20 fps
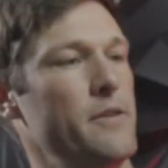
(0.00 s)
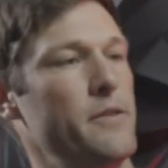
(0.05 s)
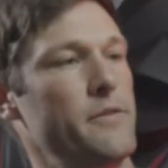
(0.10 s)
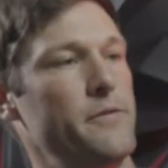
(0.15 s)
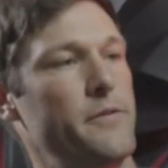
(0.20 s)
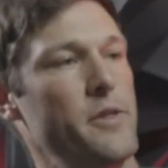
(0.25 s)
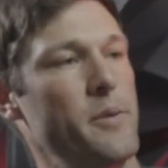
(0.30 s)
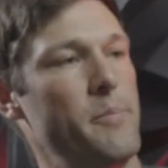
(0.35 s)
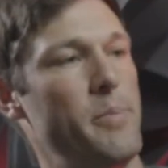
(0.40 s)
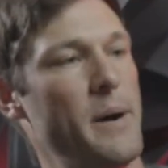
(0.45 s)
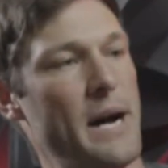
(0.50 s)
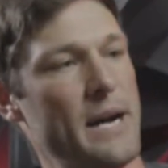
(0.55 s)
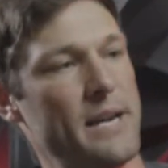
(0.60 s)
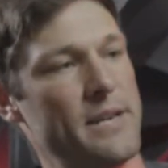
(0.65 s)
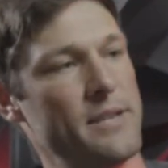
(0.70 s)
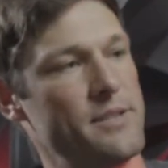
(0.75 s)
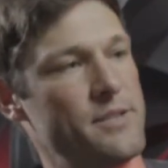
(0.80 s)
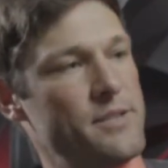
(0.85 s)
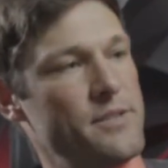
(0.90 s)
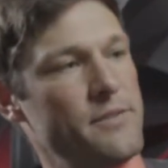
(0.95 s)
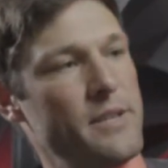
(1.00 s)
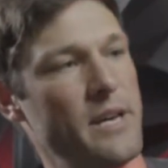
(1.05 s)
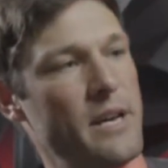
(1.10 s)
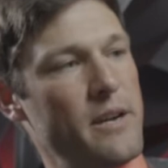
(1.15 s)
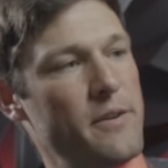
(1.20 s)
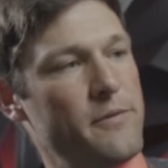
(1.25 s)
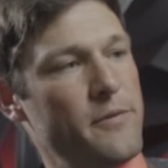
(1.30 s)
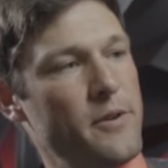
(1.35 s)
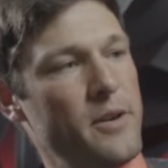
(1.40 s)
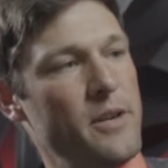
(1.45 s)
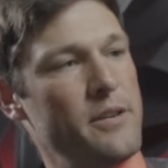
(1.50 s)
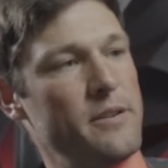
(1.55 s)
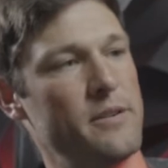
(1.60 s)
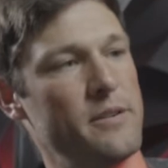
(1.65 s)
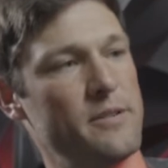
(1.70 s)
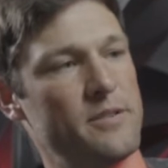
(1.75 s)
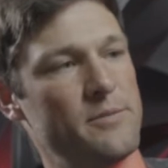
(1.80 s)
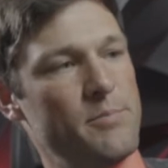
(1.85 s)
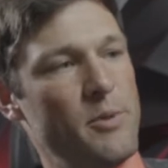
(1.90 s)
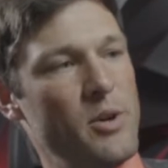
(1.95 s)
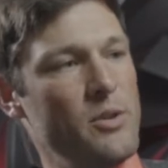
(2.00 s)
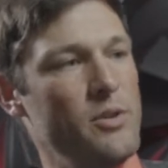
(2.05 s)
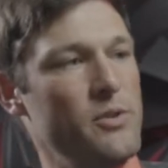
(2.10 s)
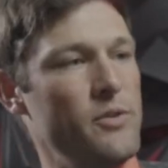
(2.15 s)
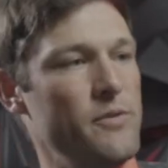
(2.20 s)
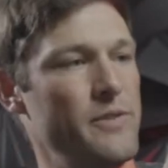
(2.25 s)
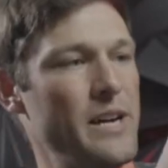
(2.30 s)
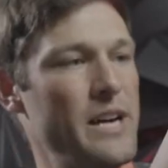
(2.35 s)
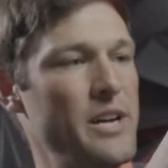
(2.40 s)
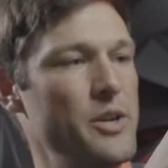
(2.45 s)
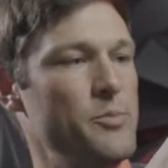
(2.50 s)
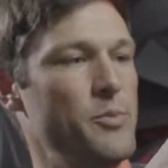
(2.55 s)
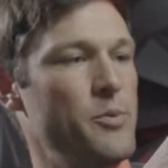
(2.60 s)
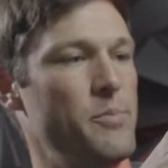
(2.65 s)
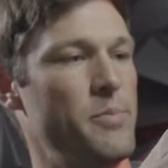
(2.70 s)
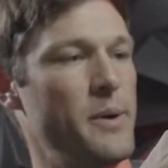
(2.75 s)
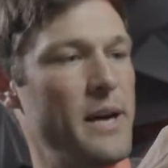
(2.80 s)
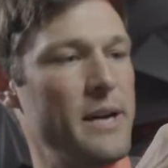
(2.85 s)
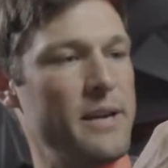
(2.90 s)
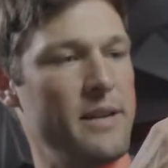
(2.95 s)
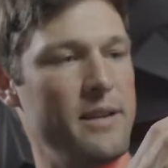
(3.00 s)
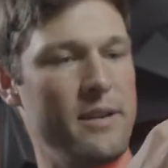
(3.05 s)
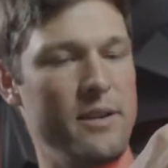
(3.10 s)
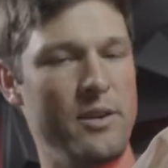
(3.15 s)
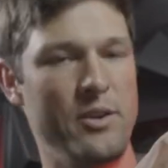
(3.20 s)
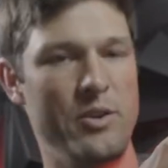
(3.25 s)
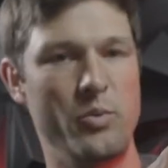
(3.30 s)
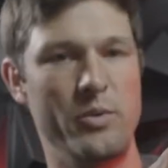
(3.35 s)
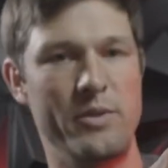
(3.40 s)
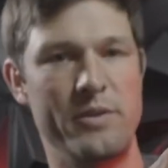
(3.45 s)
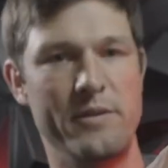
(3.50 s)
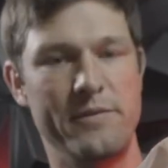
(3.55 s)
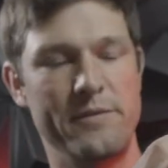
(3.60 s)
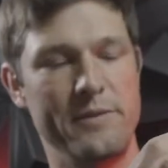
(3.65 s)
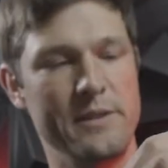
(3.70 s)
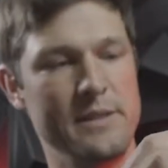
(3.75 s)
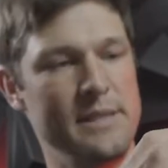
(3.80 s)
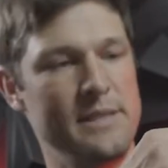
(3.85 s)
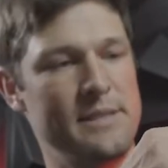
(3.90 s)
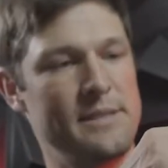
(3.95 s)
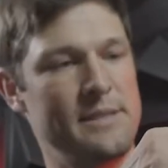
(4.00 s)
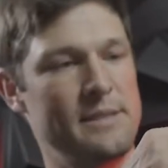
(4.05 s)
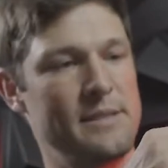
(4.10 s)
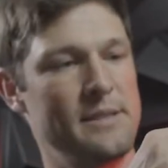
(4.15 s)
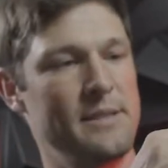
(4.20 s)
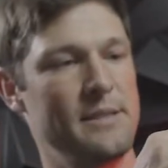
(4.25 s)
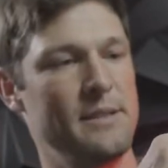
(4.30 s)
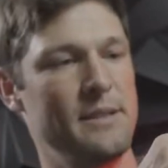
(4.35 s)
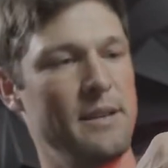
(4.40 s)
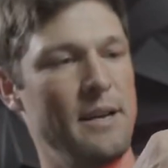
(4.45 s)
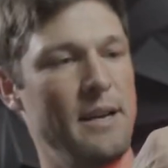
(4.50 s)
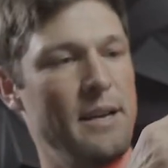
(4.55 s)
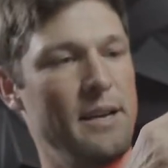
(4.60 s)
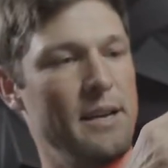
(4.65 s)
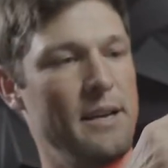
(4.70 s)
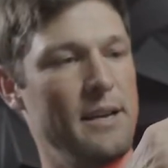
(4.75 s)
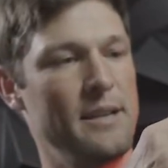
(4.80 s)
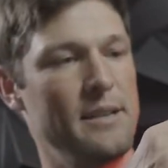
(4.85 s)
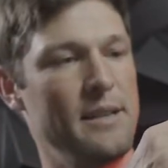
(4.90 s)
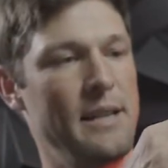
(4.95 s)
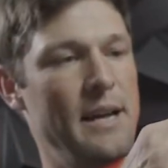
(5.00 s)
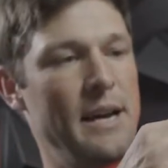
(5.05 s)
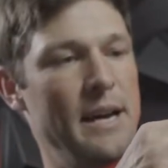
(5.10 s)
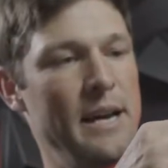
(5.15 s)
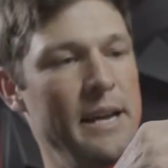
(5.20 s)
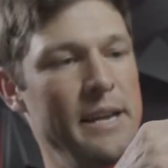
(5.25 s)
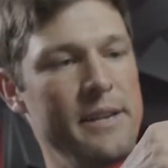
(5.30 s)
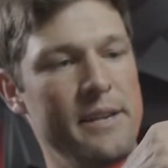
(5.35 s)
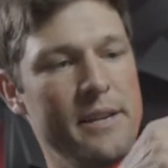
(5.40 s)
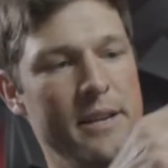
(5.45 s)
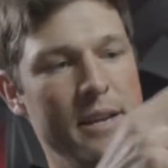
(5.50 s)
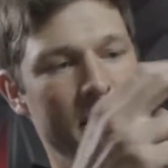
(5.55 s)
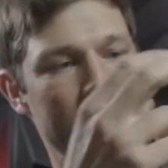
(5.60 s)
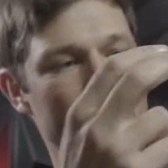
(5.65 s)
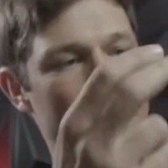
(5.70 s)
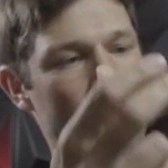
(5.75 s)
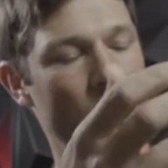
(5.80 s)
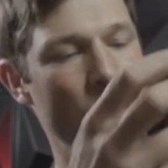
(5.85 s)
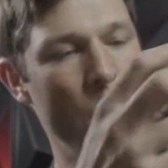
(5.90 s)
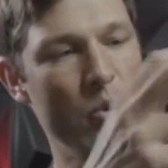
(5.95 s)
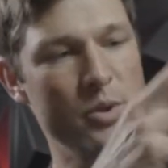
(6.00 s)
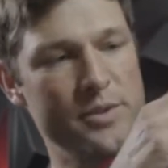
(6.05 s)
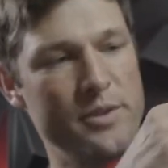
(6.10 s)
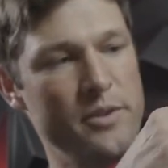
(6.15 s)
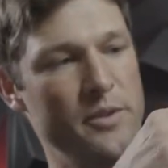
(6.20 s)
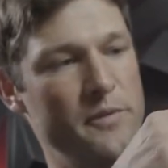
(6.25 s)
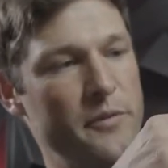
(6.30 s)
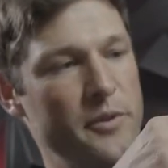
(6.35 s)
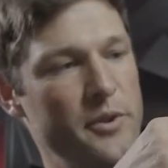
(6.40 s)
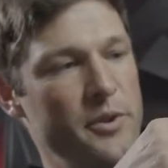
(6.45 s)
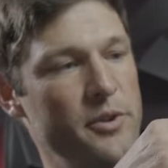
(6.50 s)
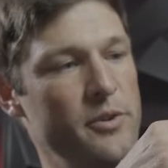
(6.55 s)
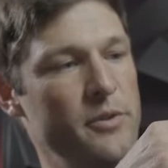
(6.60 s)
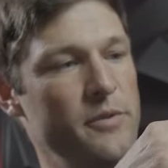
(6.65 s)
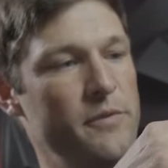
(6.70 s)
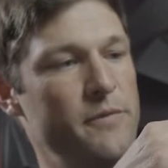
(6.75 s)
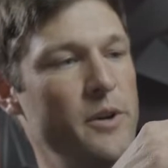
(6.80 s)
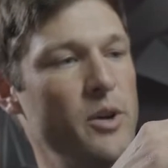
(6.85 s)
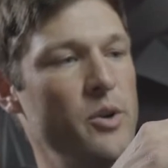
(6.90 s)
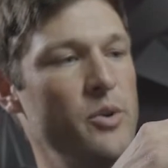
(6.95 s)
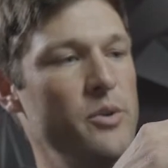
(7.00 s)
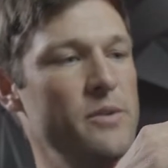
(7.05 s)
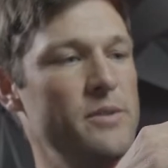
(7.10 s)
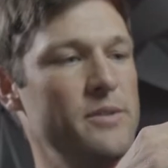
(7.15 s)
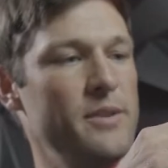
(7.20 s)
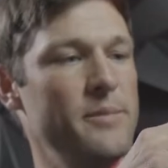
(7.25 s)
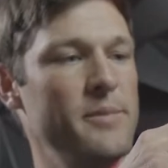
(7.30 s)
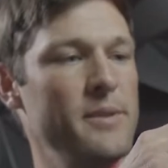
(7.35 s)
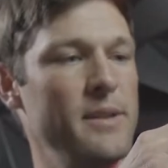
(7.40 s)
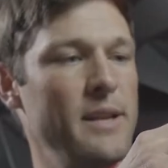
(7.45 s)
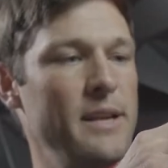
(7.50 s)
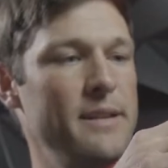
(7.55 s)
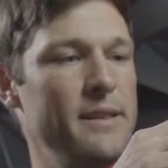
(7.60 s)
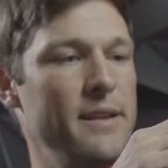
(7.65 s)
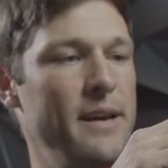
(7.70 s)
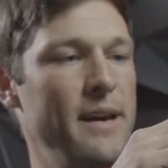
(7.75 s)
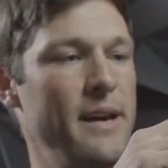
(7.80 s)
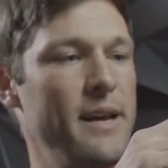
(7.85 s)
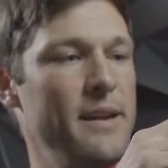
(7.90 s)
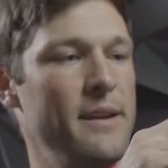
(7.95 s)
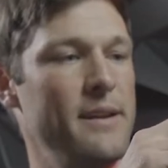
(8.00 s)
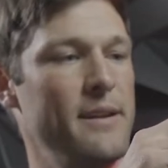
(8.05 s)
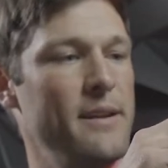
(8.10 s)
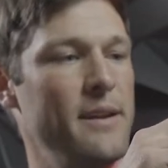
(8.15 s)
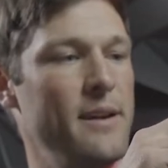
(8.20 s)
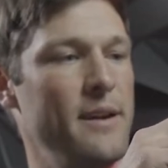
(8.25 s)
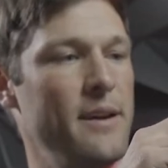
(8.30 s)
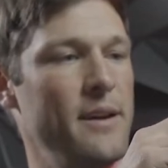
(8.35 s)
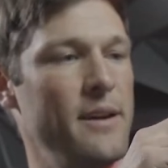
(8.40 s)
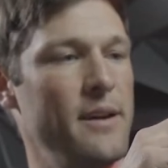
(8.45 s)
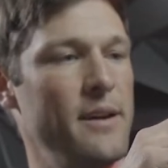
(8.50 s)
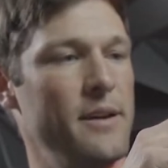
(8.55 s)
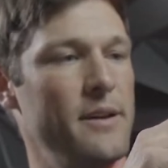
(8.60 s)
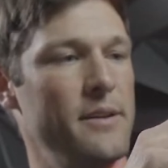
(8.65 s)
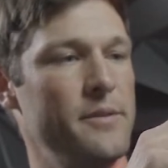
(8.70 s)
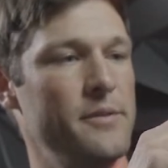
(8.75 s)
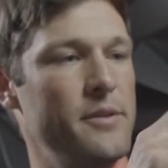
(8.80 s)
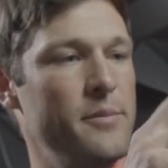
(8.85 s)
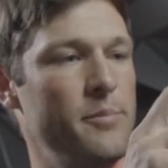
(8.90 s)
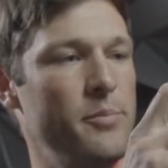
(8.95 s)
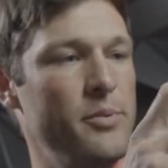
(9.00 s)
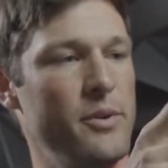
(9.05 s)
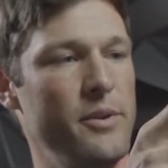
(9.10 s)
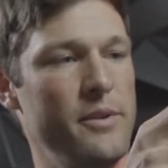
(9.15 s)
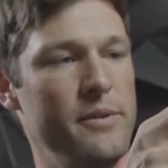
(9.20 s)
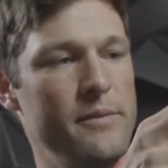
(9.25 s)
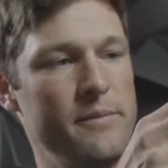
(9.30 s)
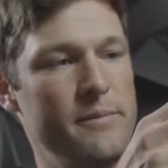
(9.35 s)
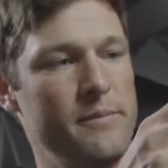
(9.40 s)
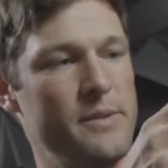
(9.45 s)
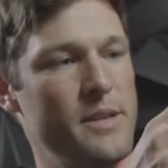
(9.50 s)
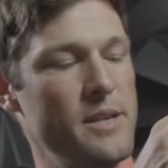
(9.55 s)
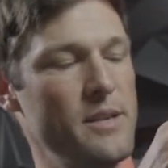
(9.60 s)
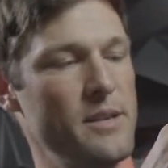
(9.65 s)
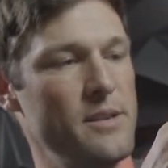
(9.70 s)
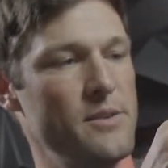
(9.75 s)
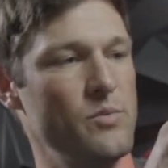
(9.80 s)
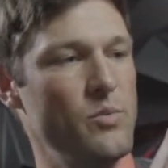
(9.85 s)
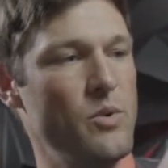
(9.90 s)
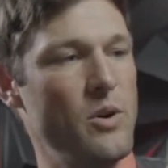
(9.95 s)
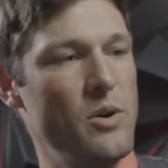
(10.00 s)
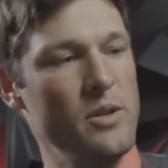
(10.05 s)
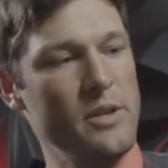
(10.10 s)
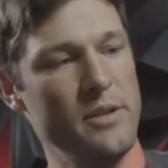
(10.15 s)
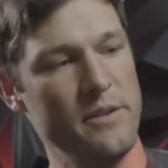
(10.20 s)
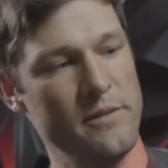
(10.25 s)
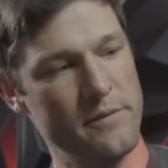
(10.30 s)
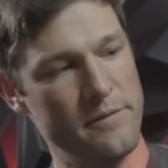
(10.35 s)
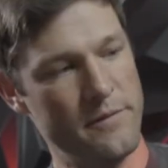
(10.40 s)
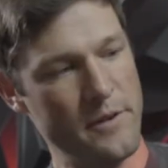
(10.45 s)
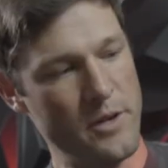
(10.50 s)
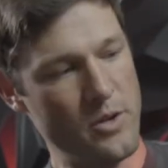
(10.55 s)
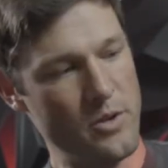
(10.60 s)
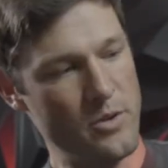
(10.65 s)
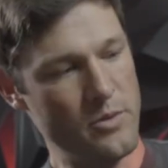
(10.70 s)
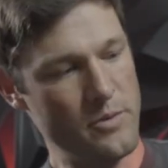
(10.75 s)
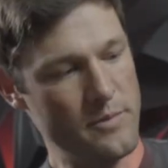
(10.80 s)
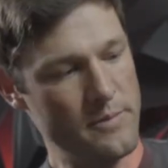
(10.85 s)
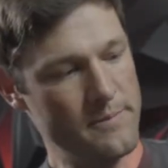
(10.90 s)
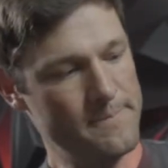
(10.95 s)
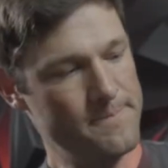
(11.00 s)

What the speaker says: For the pockets, you've got a small little valuable pocket here with the fleeced line. Always good for your phone or something like that, to put keys, wallet, phone.